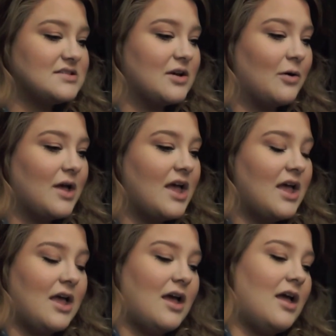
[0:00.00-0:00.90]
So,
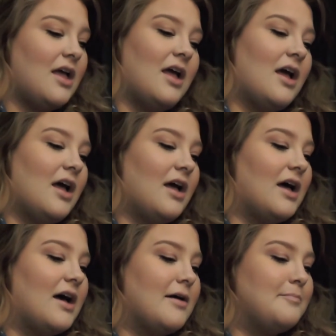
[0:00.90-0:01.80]

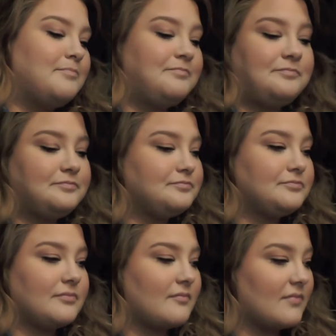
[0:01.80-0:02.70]

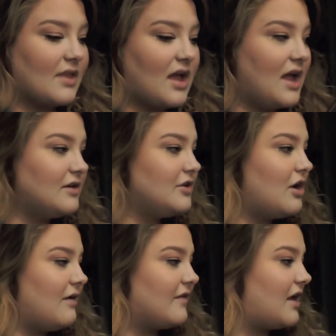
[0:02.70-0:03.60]
I don't
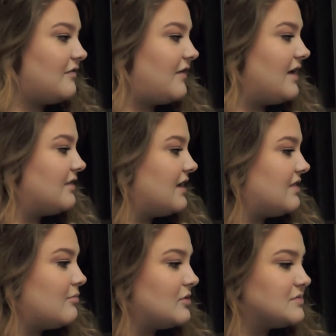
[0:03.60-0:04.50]
know, I've got to find
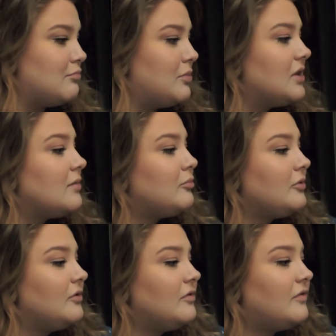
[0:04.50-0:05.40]
like the most
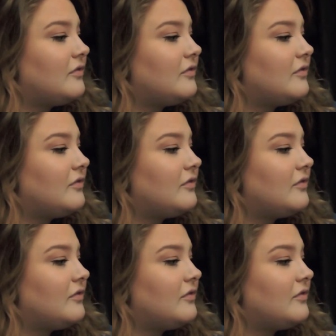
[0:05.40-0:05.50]
bulletproof